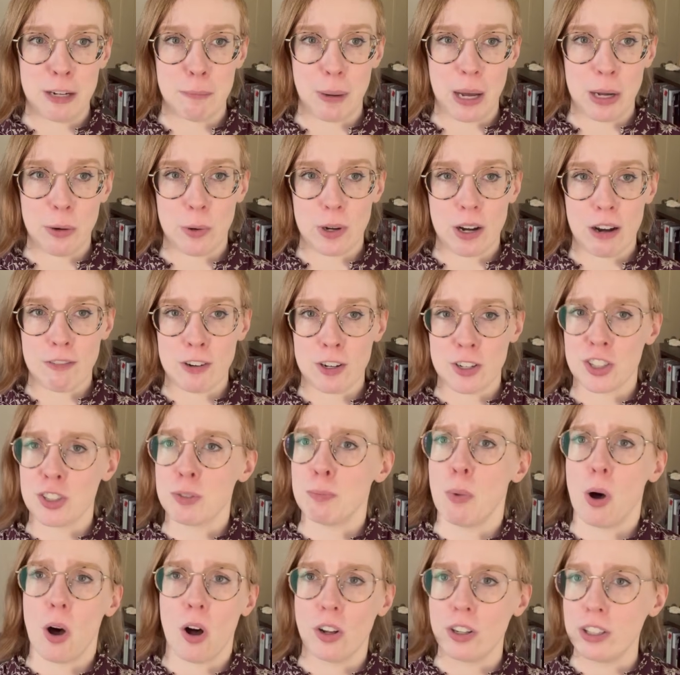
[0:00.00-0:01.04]
by whatever
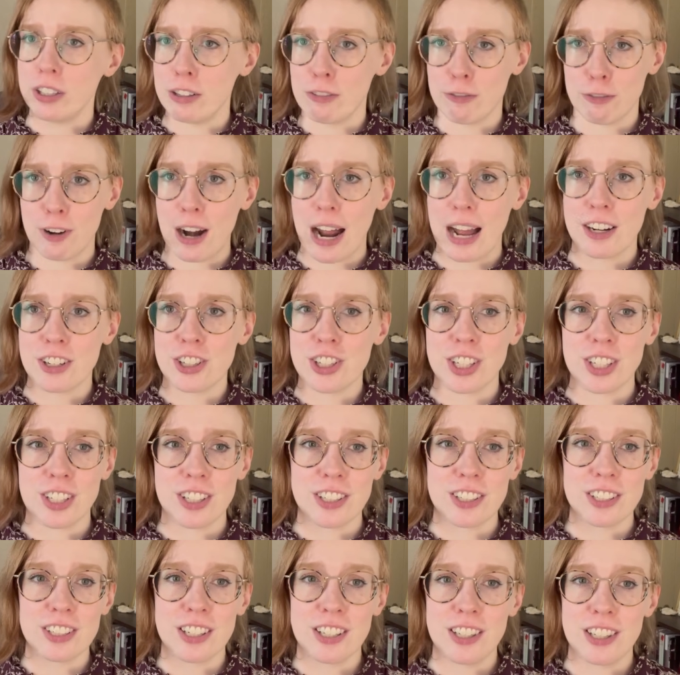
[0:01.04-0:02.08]
small
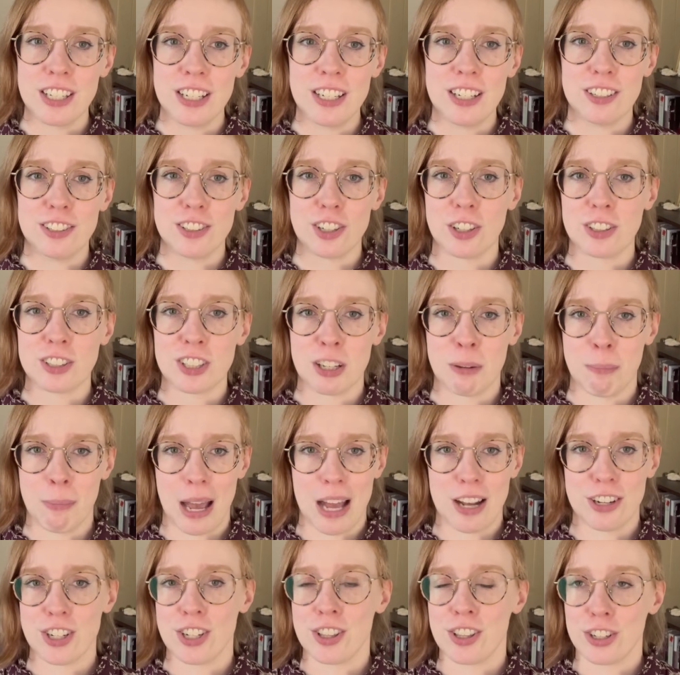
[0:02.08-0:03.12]
infractions the adults
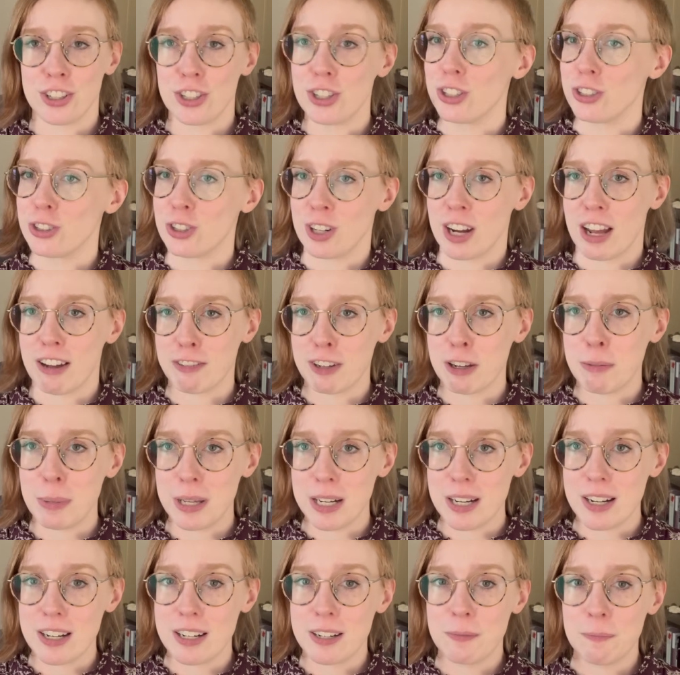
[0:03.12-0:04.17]
imagine the children have
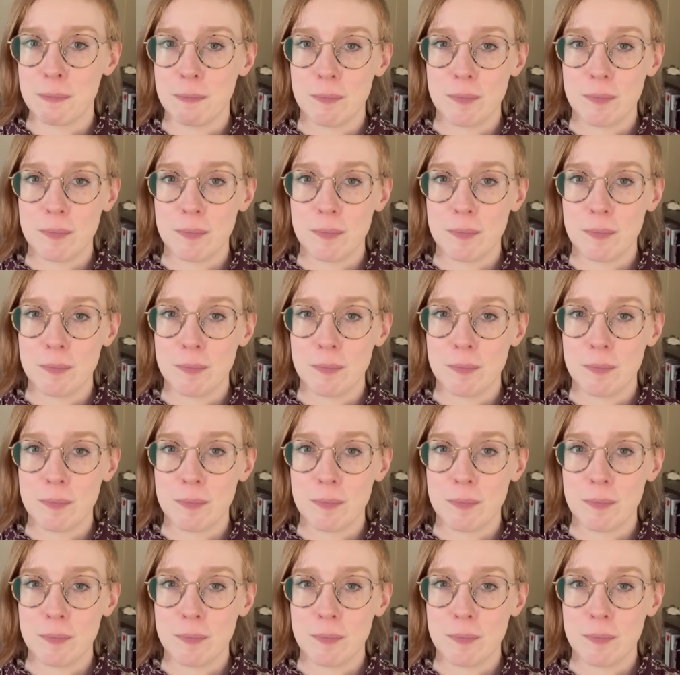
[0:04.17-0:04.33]
committed.